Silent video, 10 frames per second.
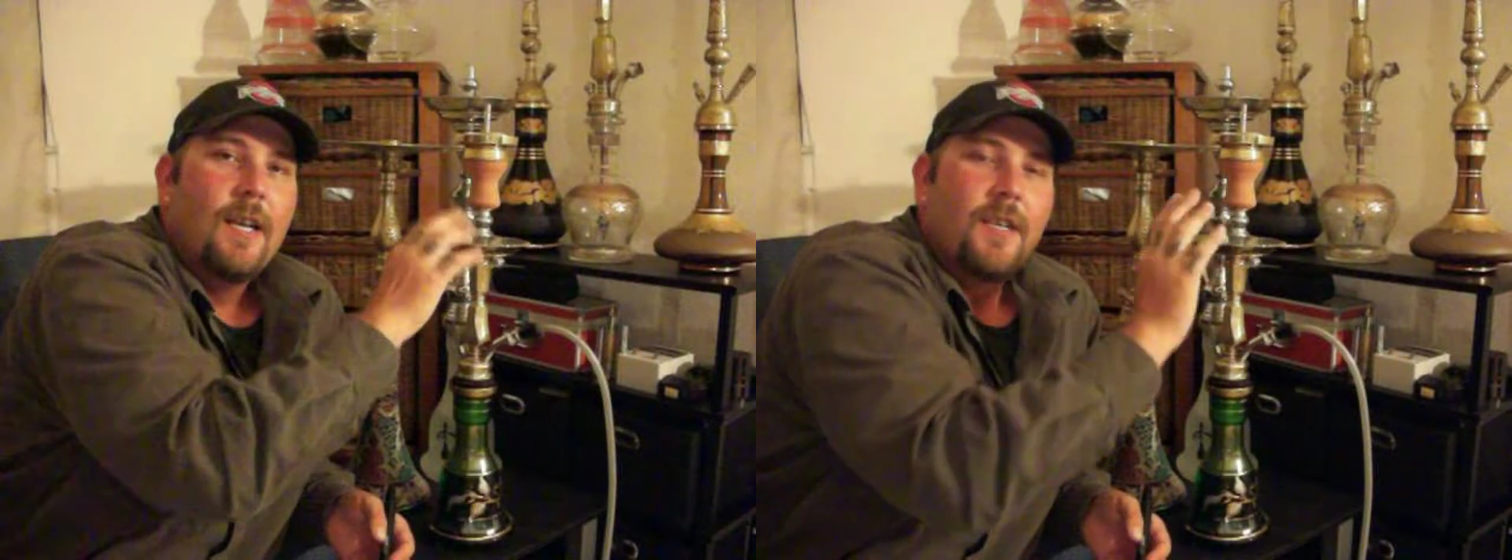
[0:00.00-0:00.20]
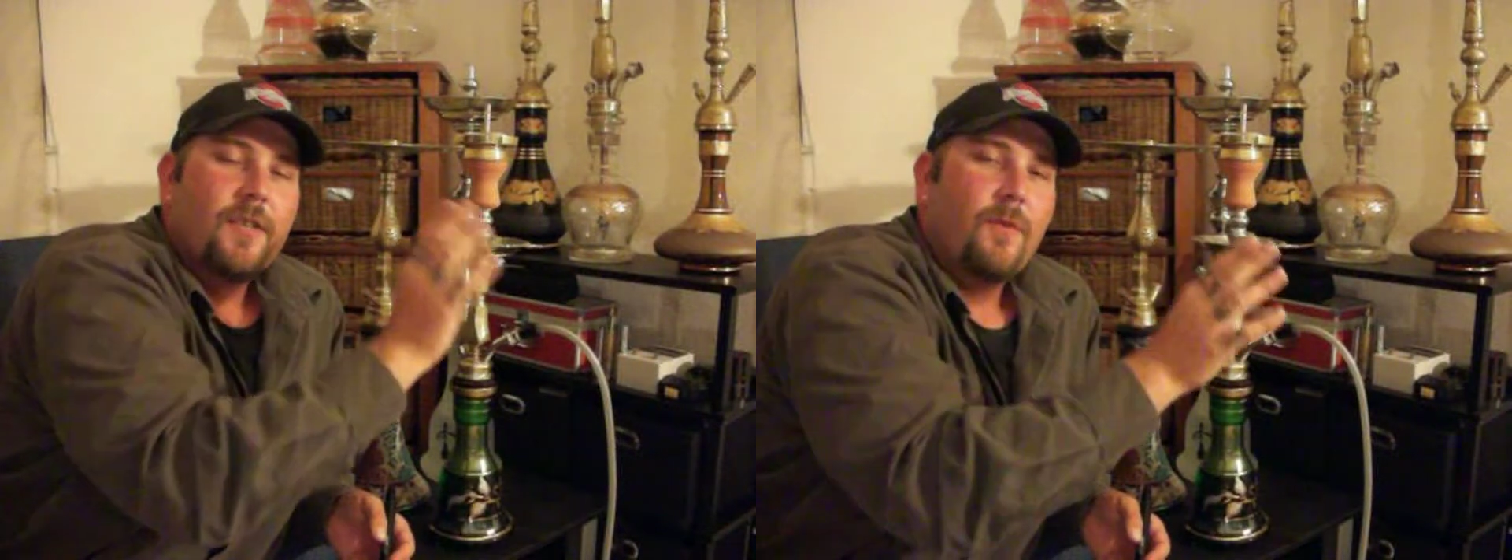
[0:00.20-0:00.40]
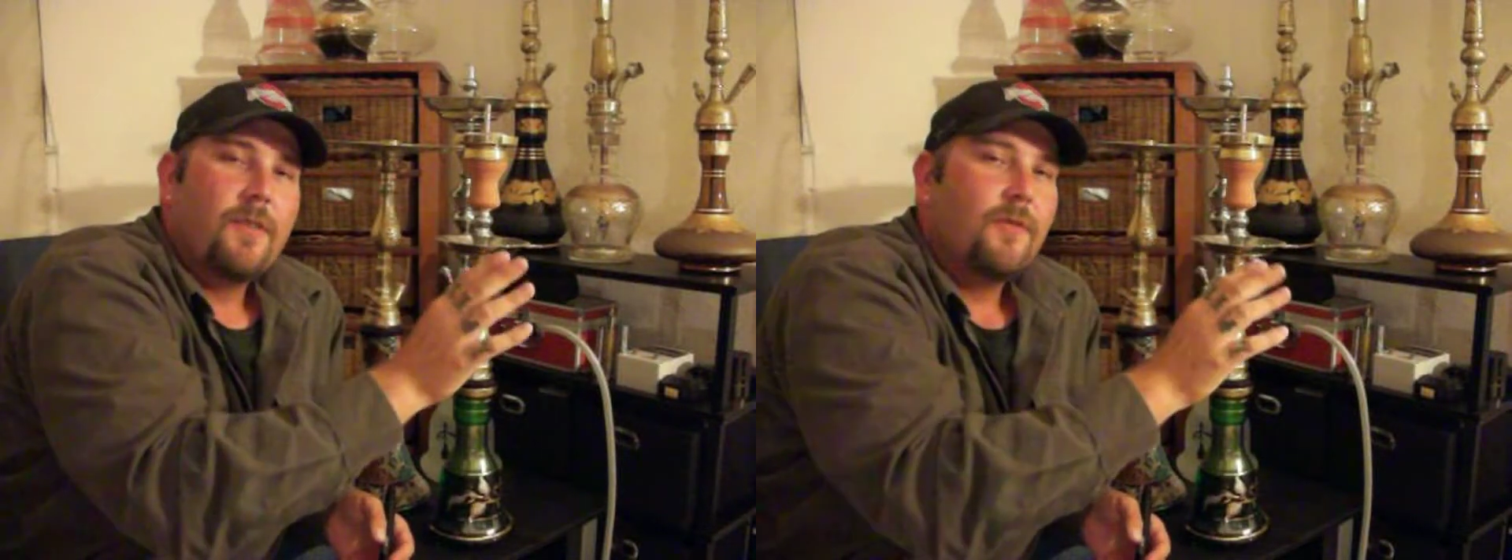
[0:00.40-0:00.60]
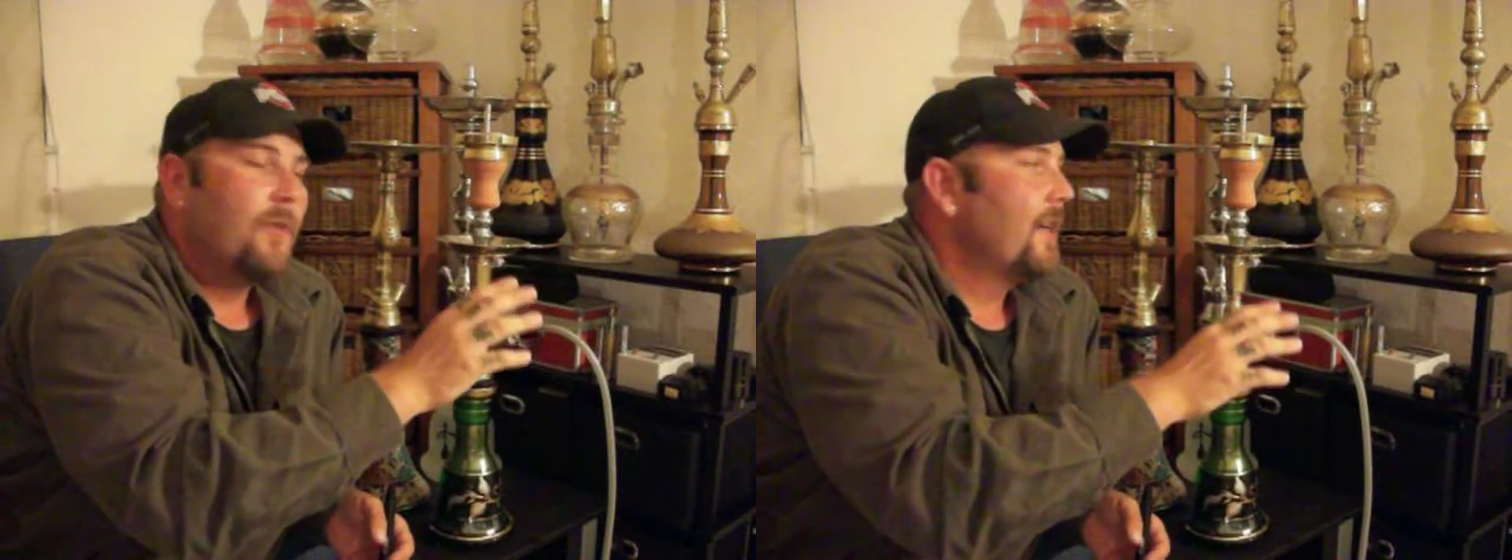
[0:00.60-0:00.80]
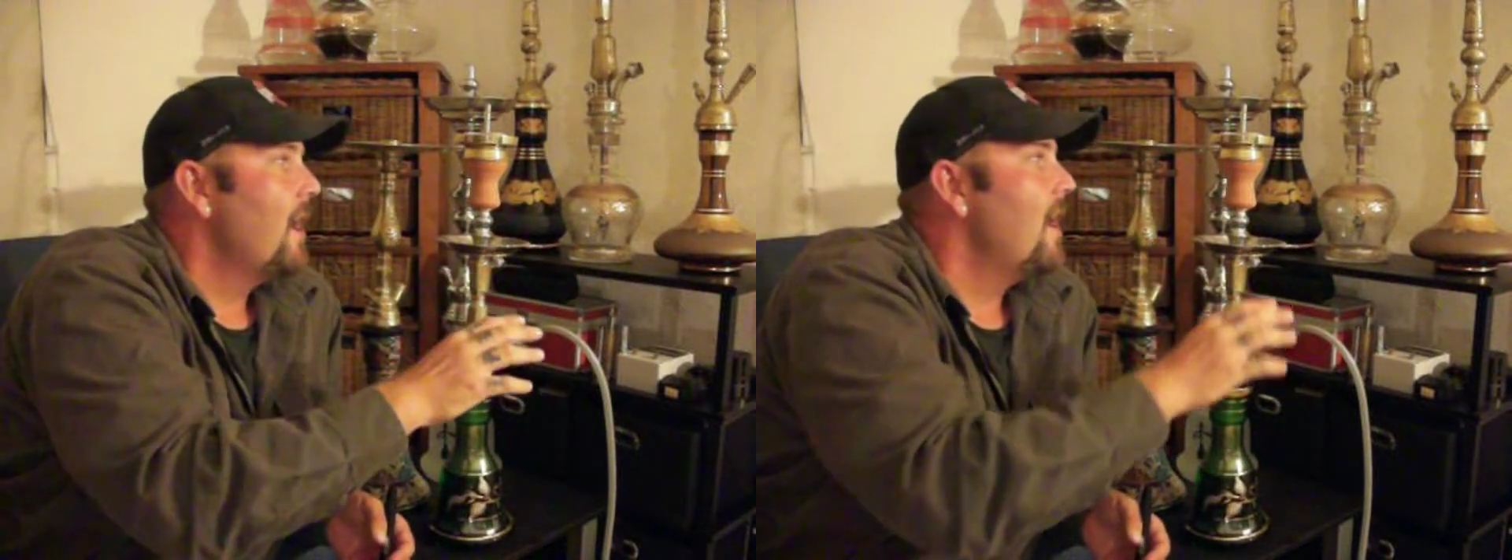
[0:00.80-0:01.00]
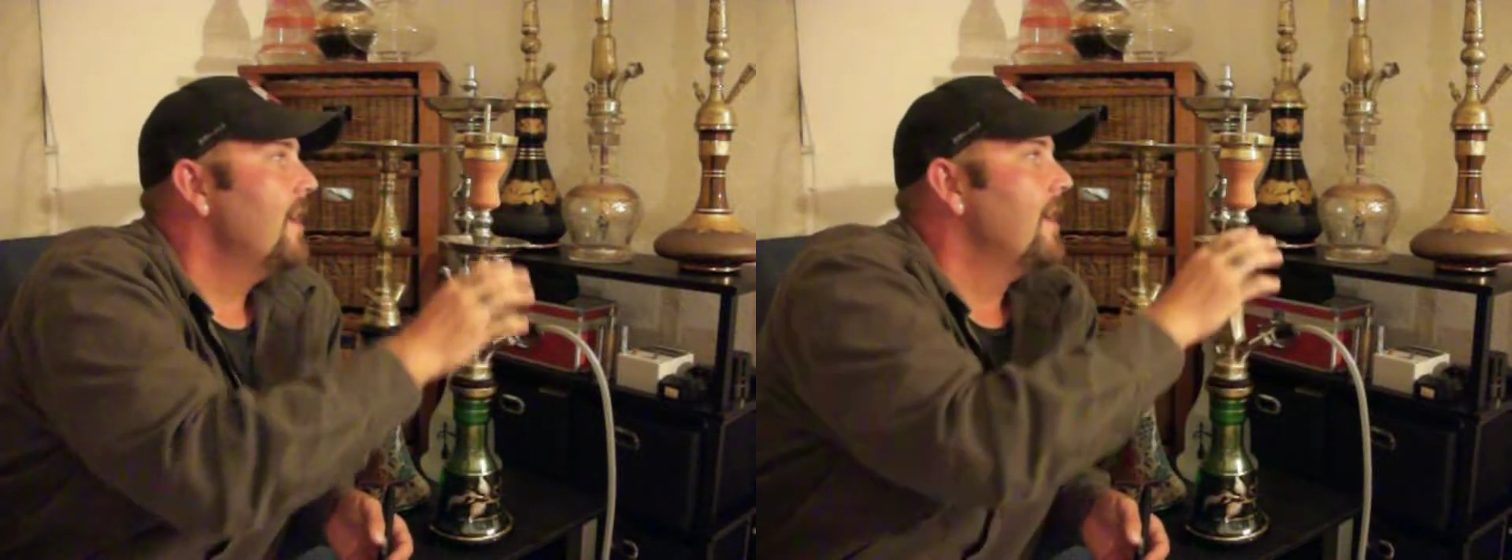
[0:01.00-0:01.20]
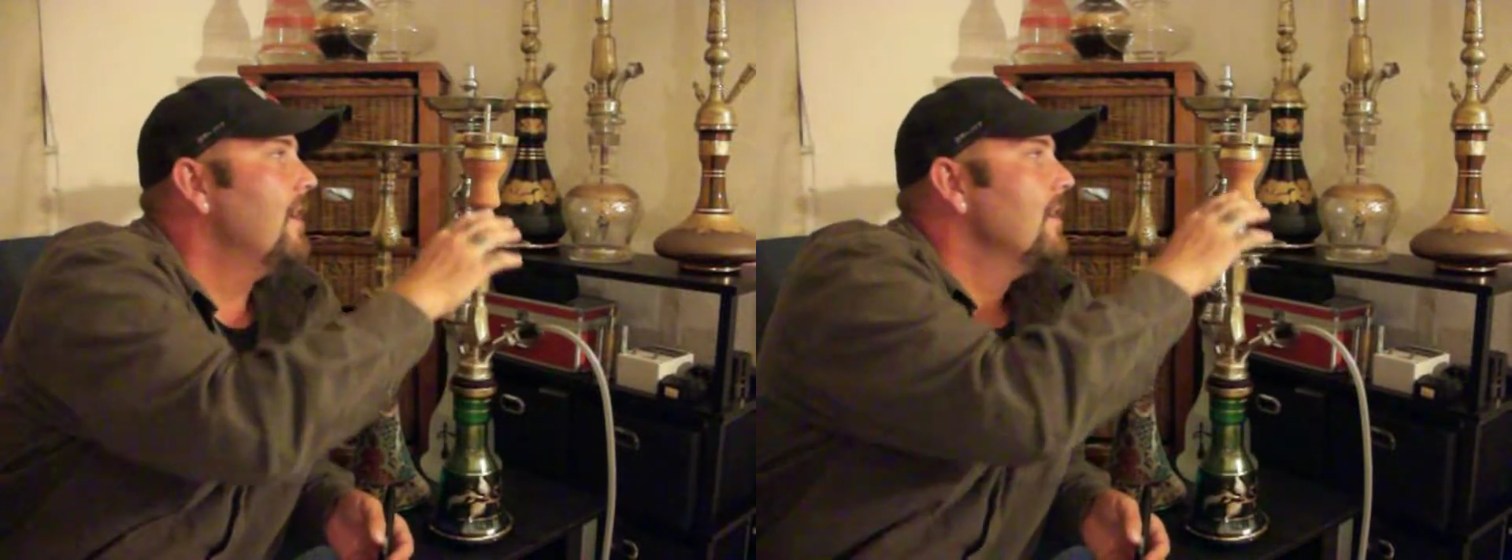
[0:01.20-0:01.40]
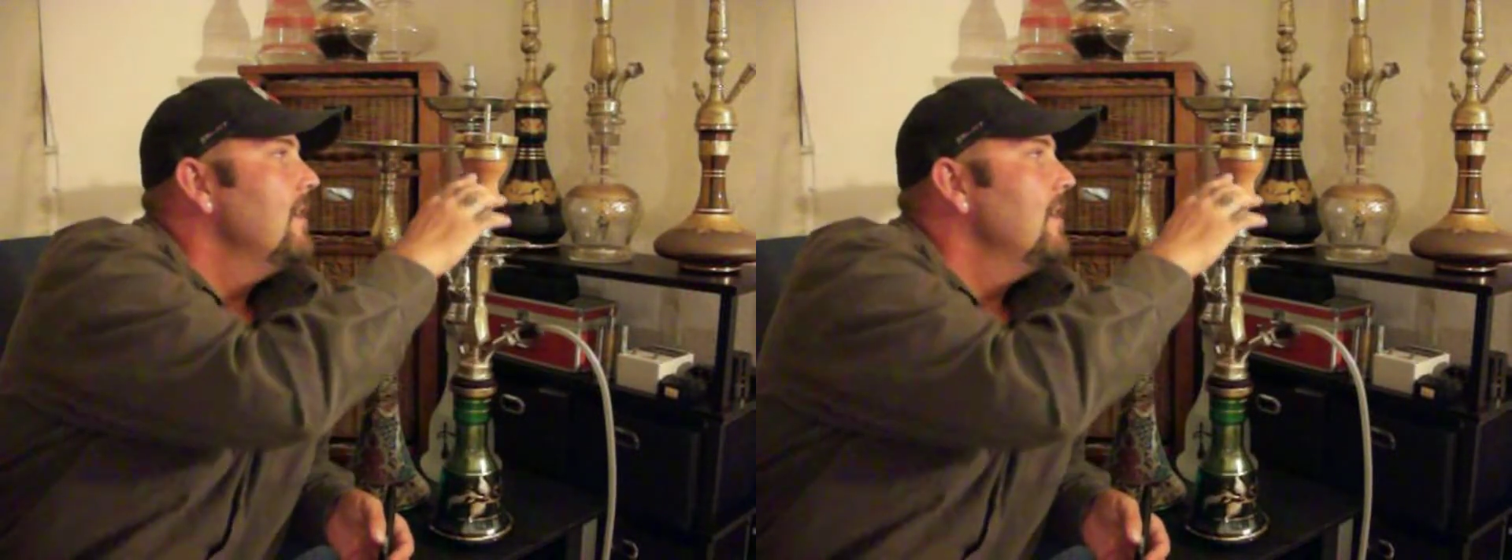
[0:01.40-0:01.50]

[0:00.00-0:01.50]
So what's going on here